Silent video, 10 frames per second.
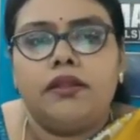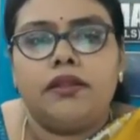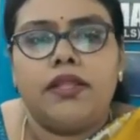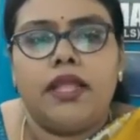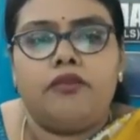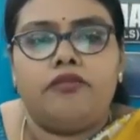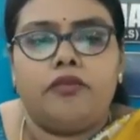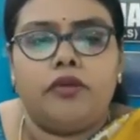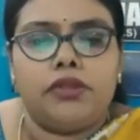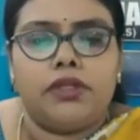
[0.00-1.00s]

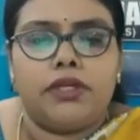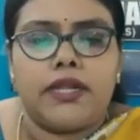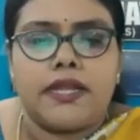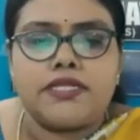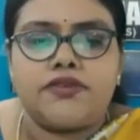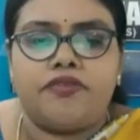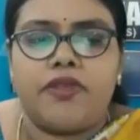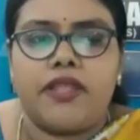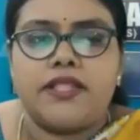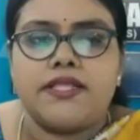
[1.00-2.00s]
Therefore, the test
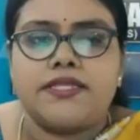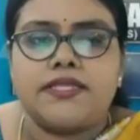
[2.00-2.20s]
fails.